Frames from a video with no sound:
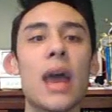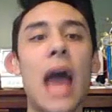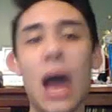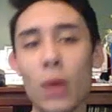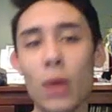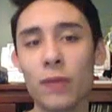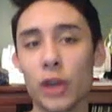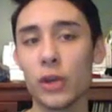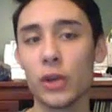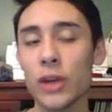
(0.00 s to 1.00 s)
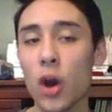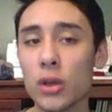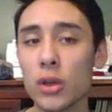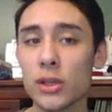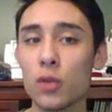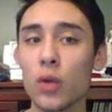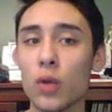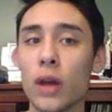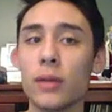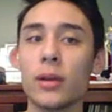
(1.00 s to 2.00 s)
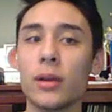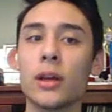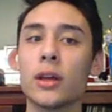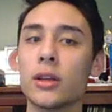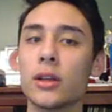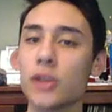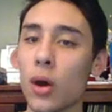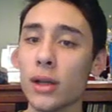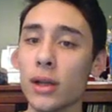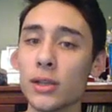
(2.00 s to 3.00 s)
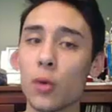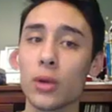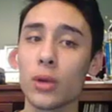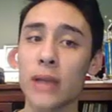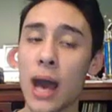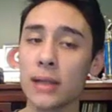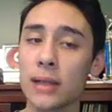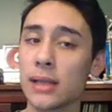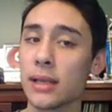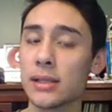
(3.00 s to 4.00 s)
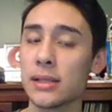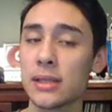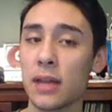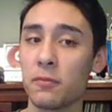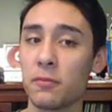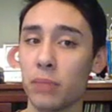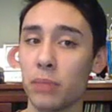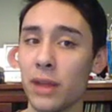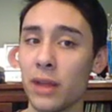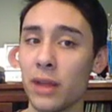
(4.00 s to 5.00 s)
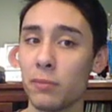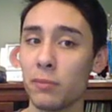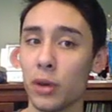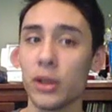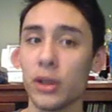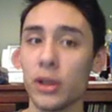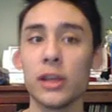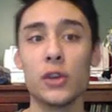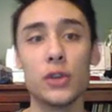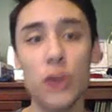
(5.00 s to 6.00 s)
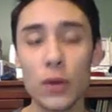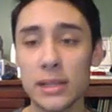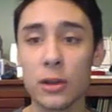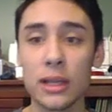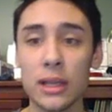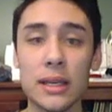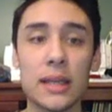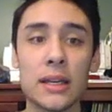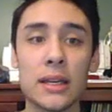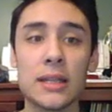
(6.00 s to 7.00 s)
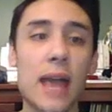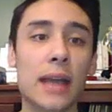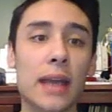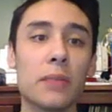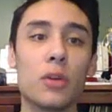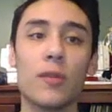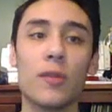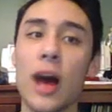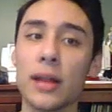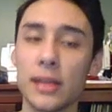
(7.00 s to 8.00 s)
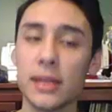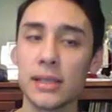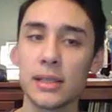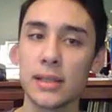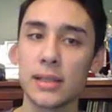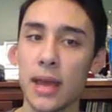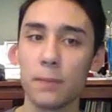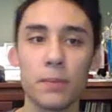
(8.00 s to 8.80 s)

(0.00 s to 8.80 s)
However, you can also run Taunt or Toxic instead of Brave Bird. You don't necessarily need an attacking move on this set,